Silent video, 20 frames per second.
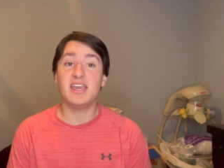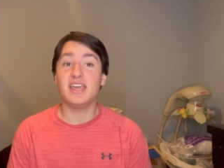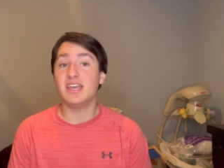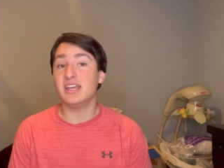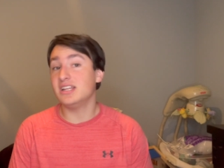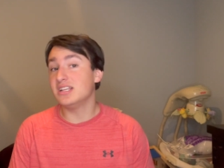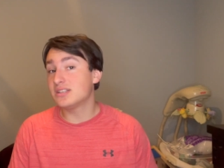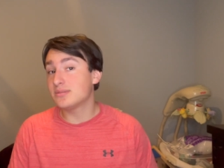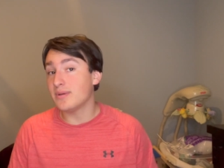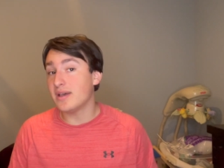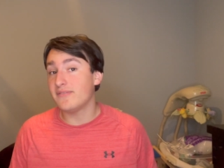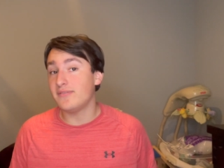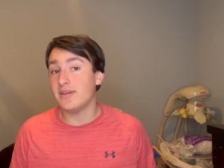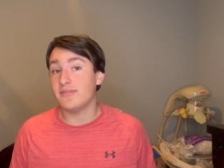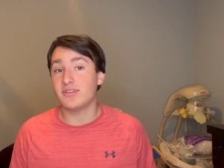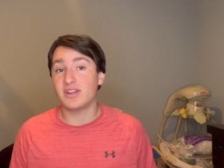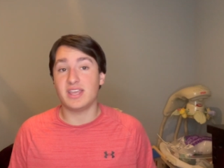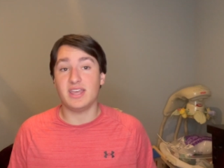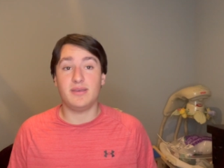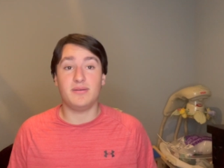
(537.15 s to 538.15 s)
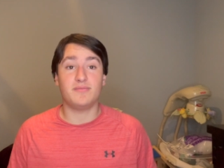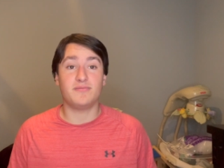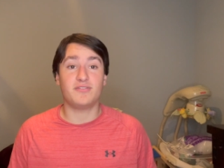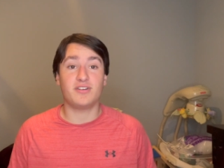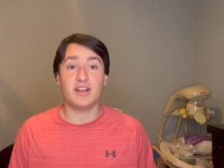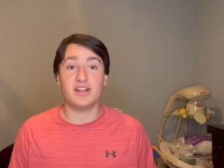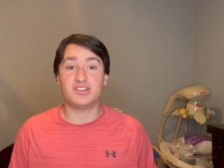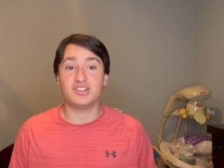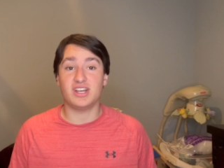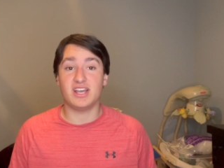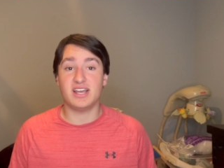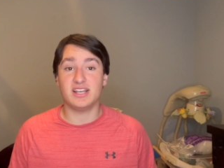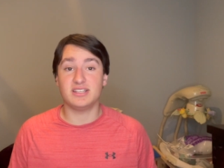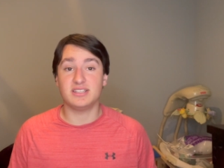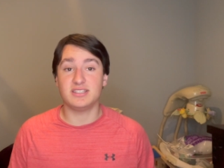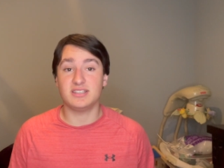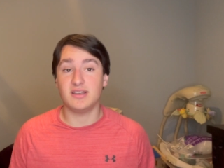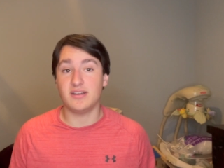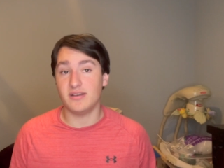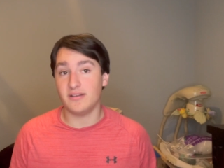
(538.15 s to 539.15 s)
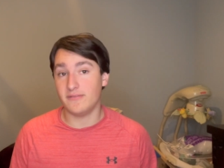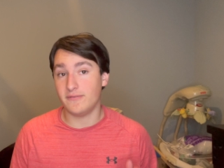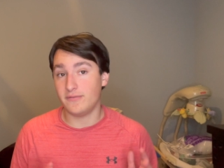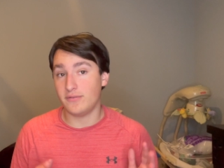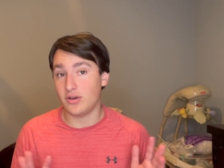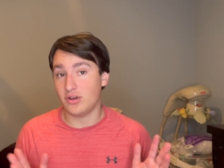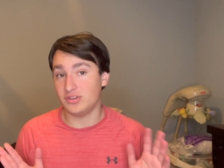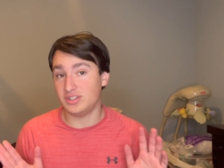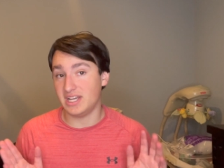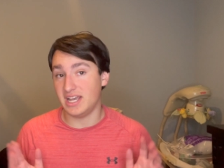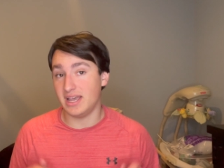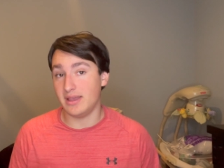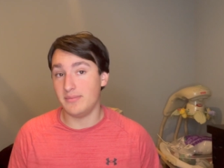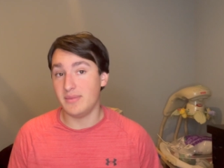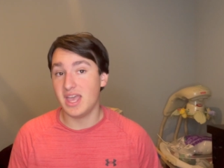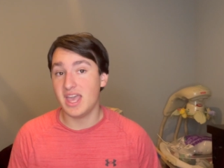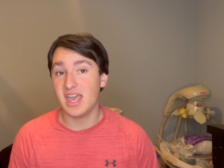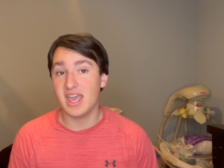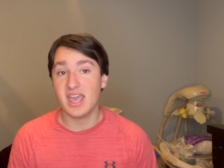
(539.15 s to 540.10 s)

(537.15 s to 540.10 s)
It is my favorite game franchise of all time,